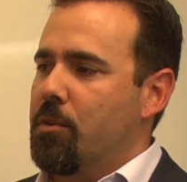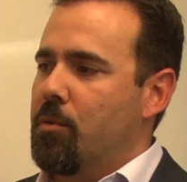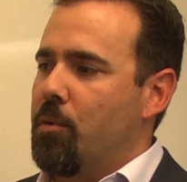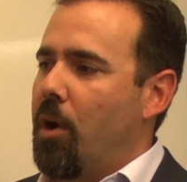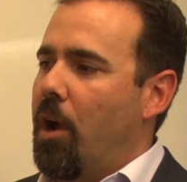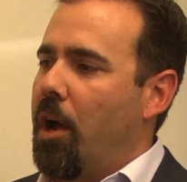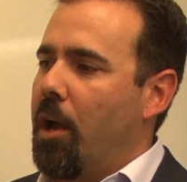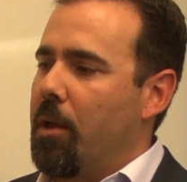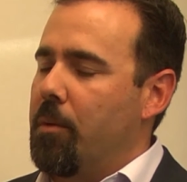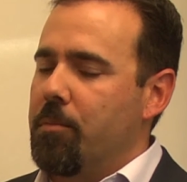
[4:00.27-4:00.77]

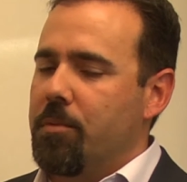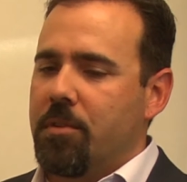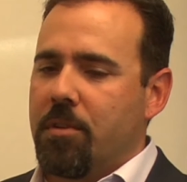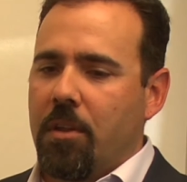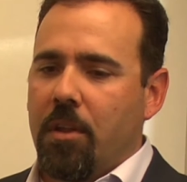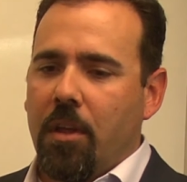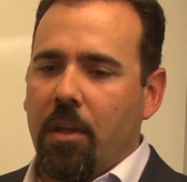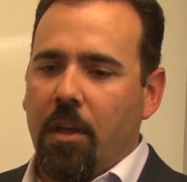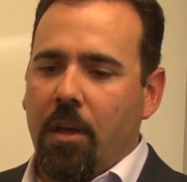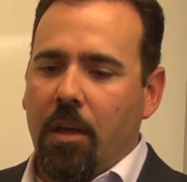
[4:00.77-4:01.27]
crimes.
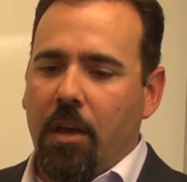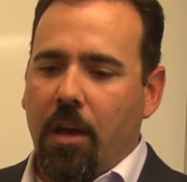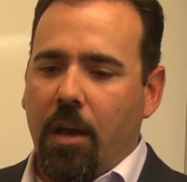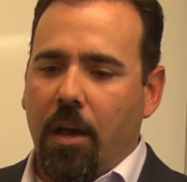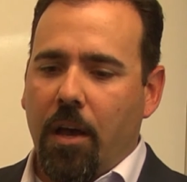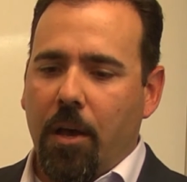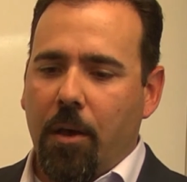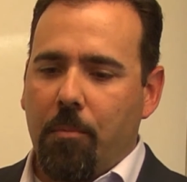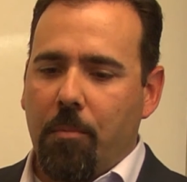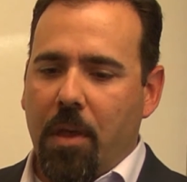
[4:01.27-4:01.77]

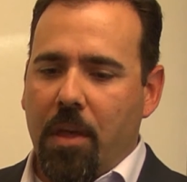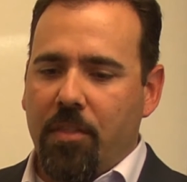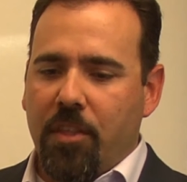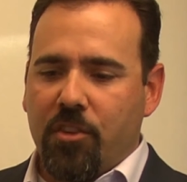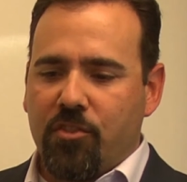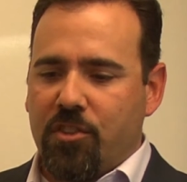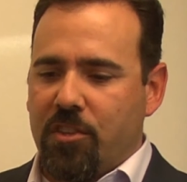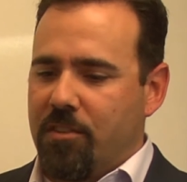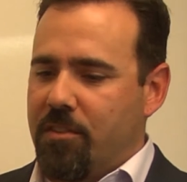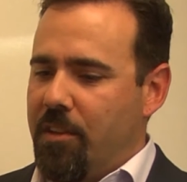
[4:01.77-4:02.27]
And
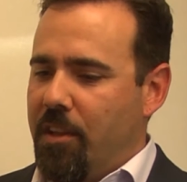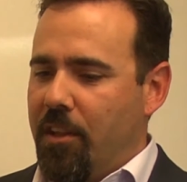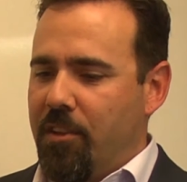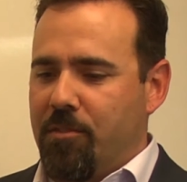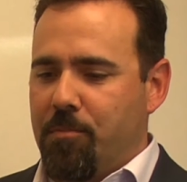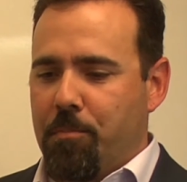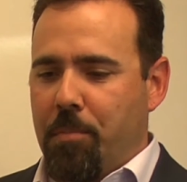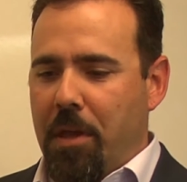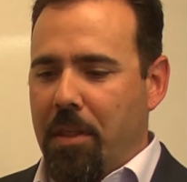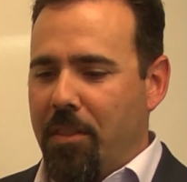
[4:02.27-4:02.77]
that's just, it's
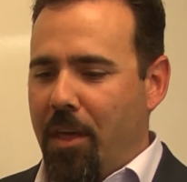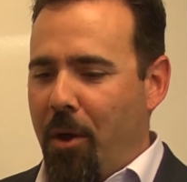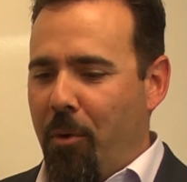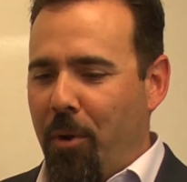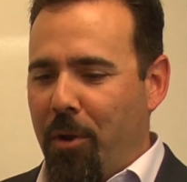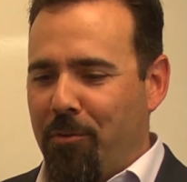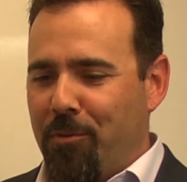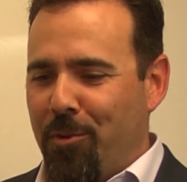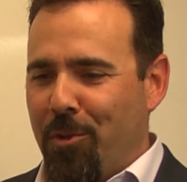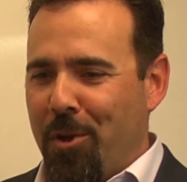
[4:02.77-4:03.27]
been that
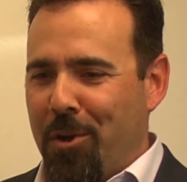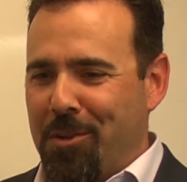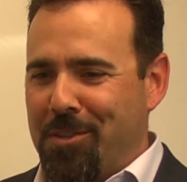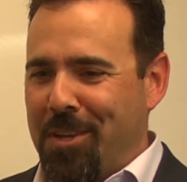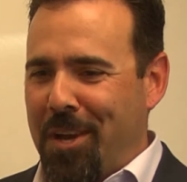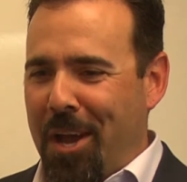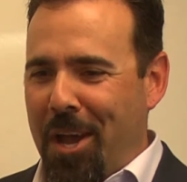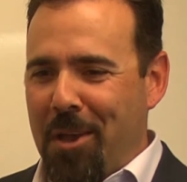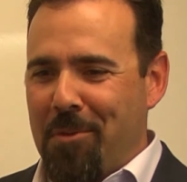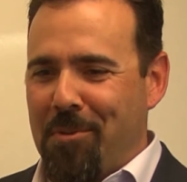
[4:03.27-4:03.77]
way for a long
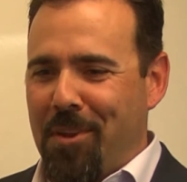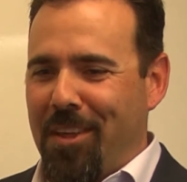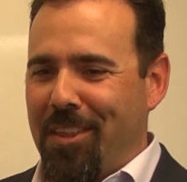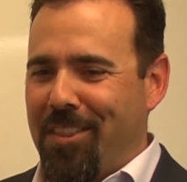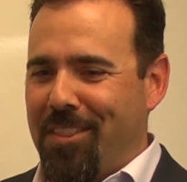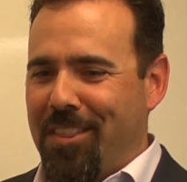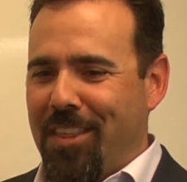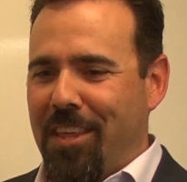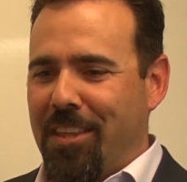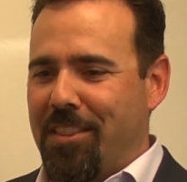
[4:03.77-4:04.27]
time, and I
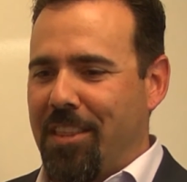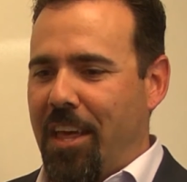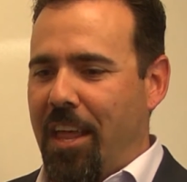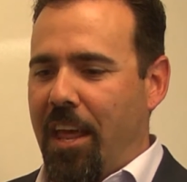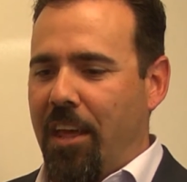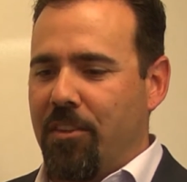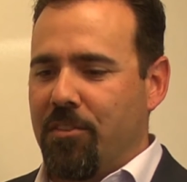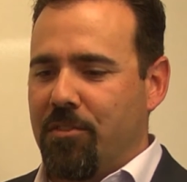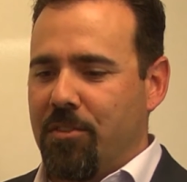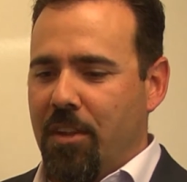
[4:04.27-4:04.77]
think that
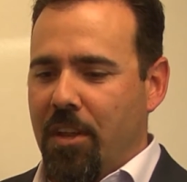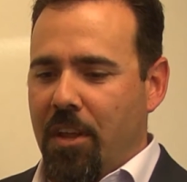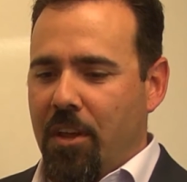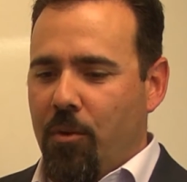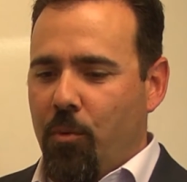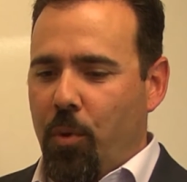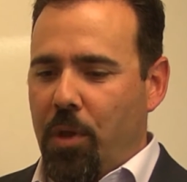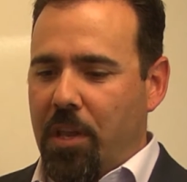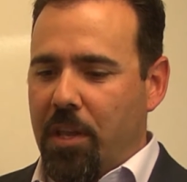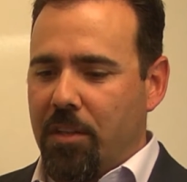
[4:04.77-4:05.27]
as
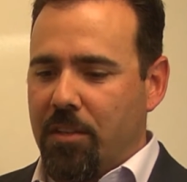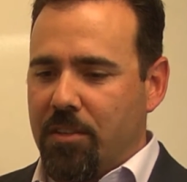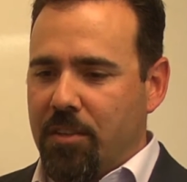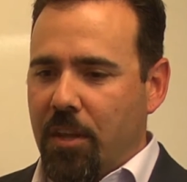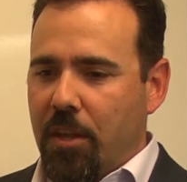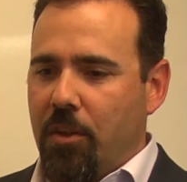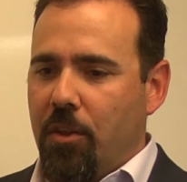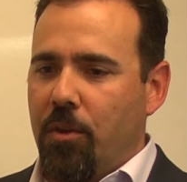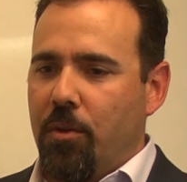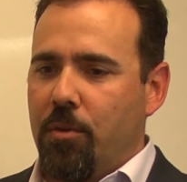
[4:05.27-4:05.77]
we
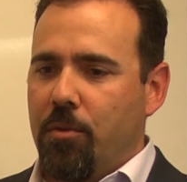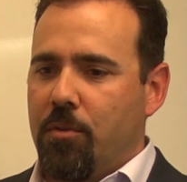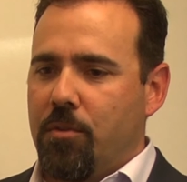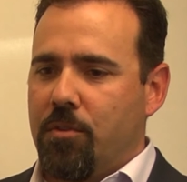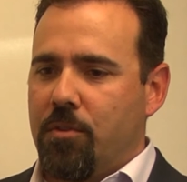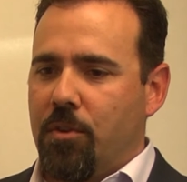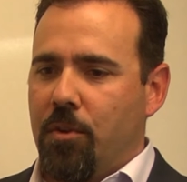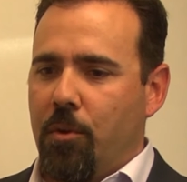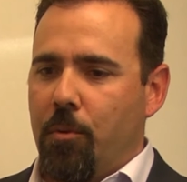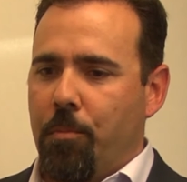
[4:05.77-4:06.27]
continue
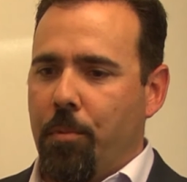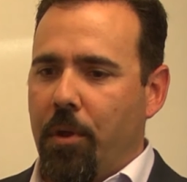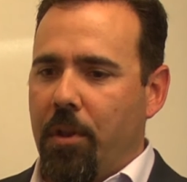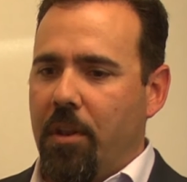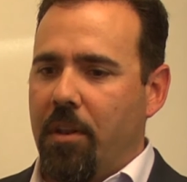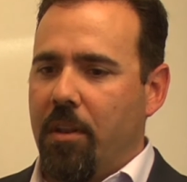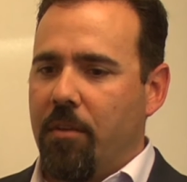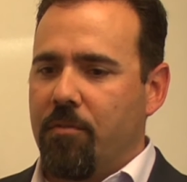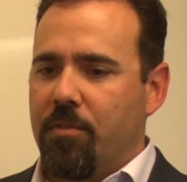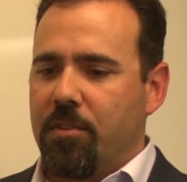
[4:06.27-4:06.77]
to put
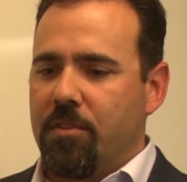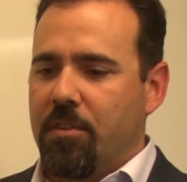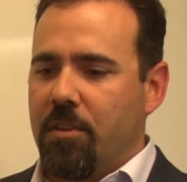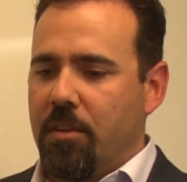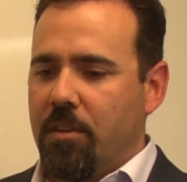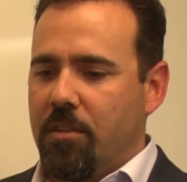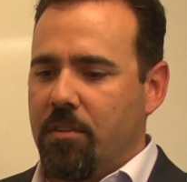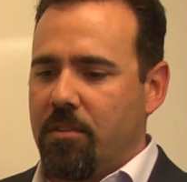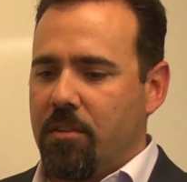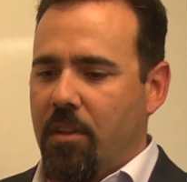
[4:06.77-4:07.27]
an
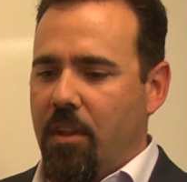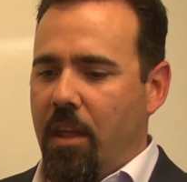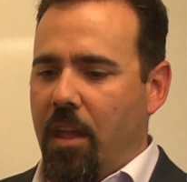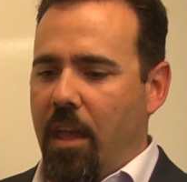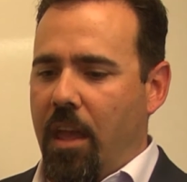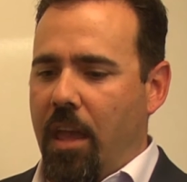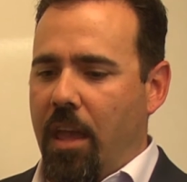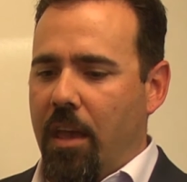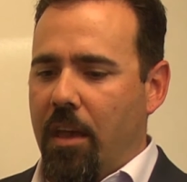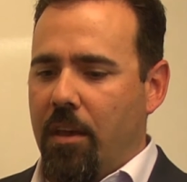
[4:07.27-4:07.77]
emphasis
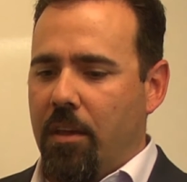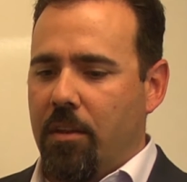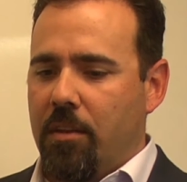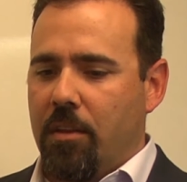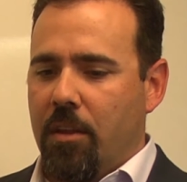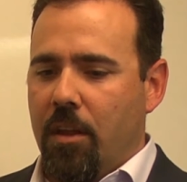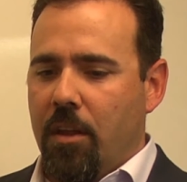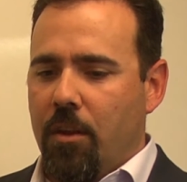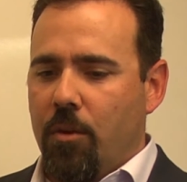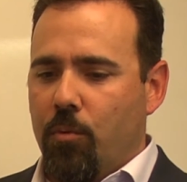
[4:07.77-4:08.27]

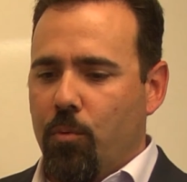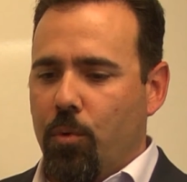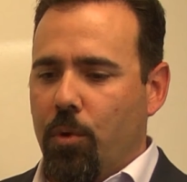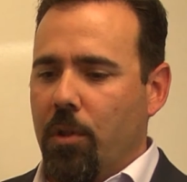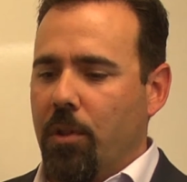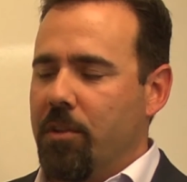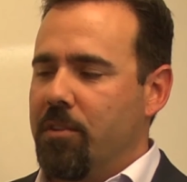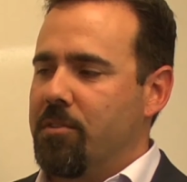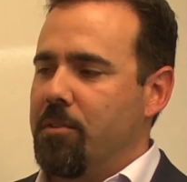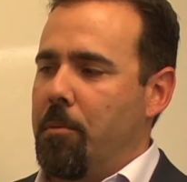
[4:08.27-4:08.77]
and
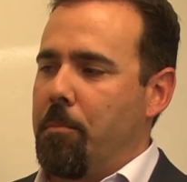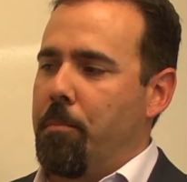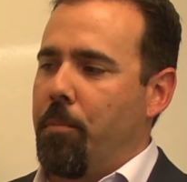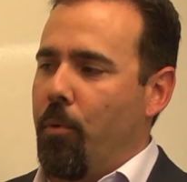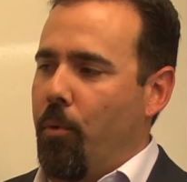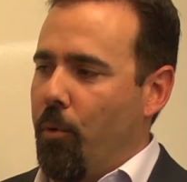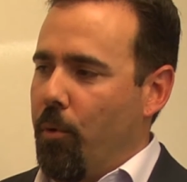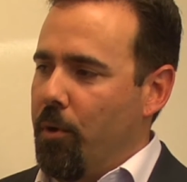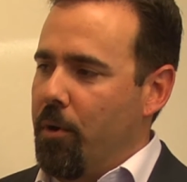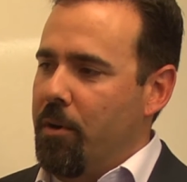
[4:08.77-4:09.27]
really
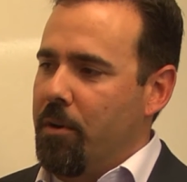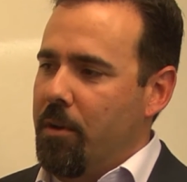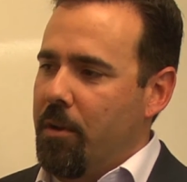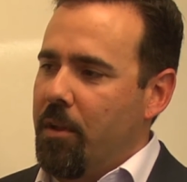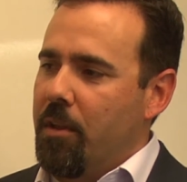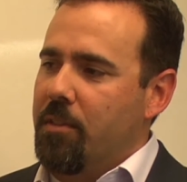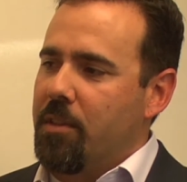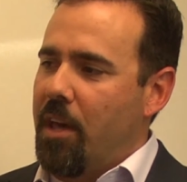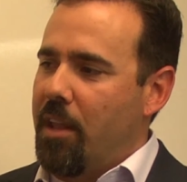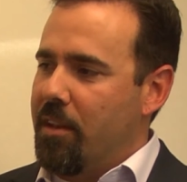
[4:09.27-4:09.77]
support
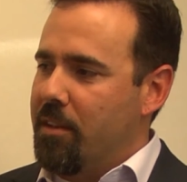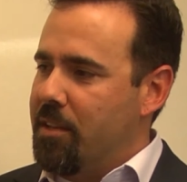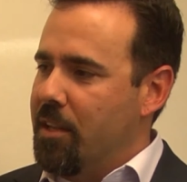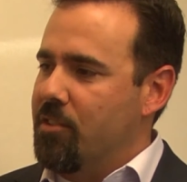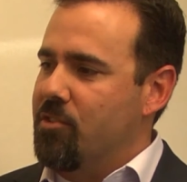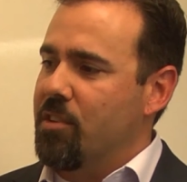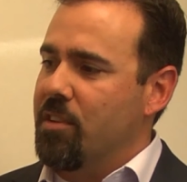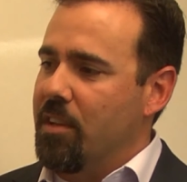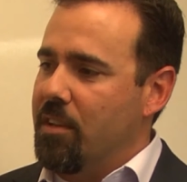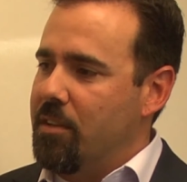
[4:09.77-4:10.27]
that
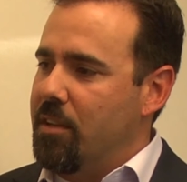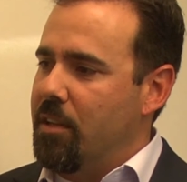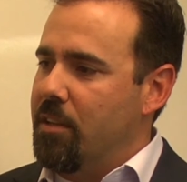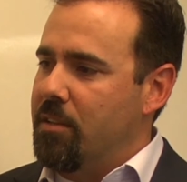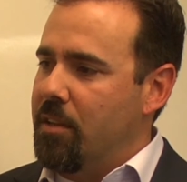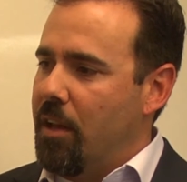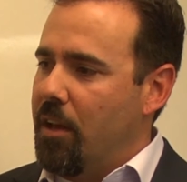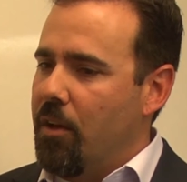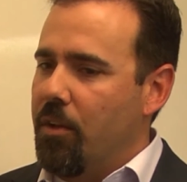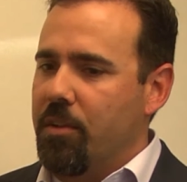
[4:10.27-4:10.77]
attention to
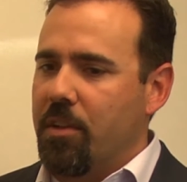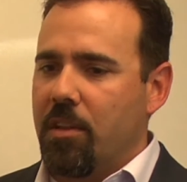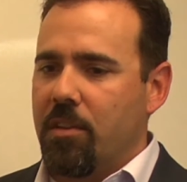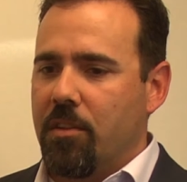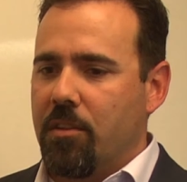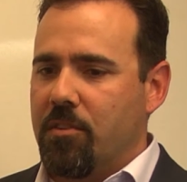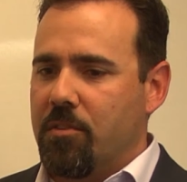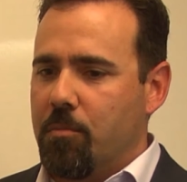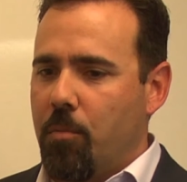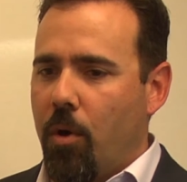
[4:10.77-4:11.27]
detail and in
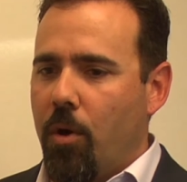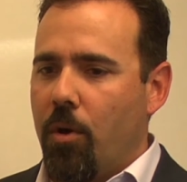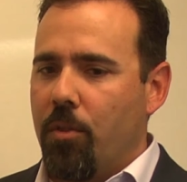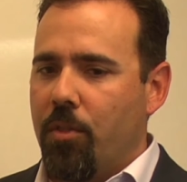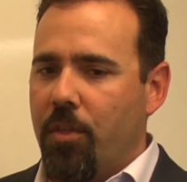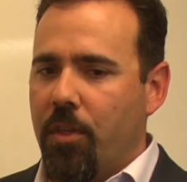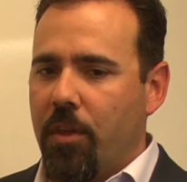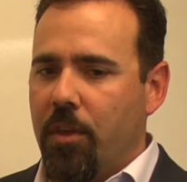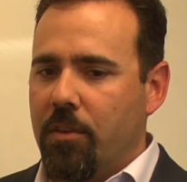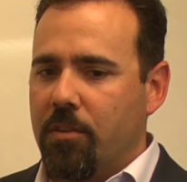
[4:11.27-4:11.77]
the small
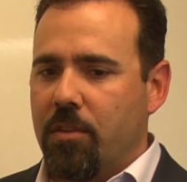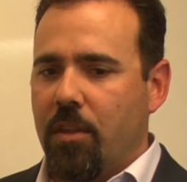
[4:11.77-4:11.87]
things,